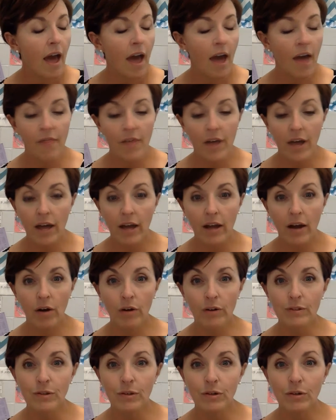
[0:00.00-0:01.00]
And then
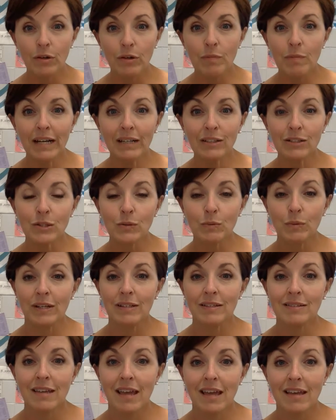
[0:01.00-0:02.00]
also you might just want
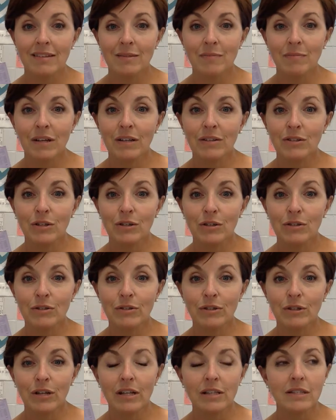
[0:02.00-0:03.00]
to say something to your
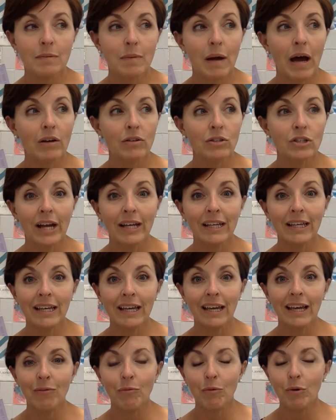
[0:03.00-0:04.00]
students about checking
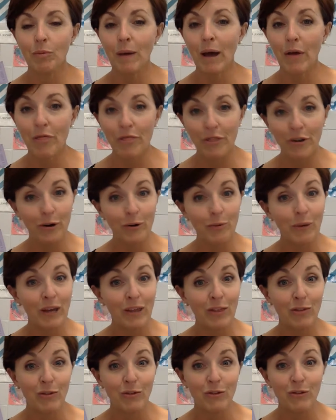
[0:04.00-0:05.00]
in. We're about 3rd
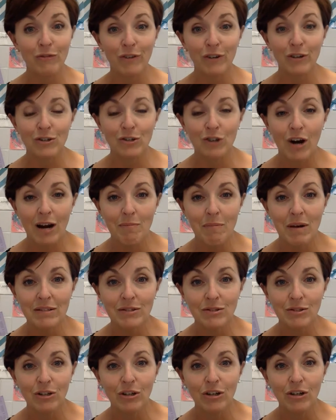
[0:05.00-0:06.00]
way through the first
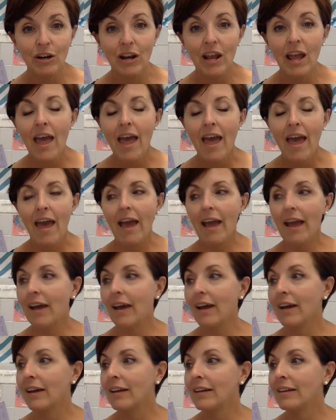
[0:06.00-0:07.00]
trimester,
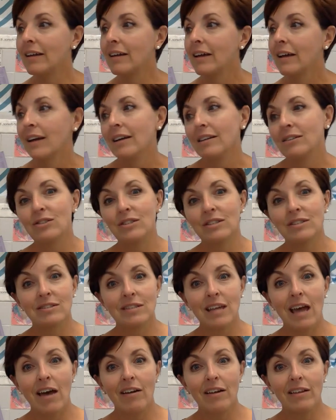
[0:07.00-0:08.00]
and just
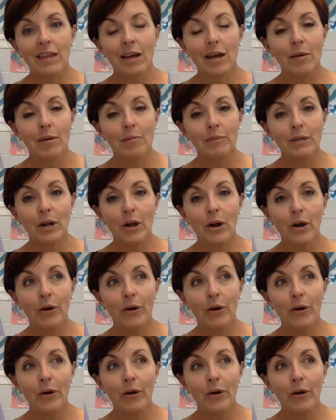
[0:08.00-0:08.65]
telling them,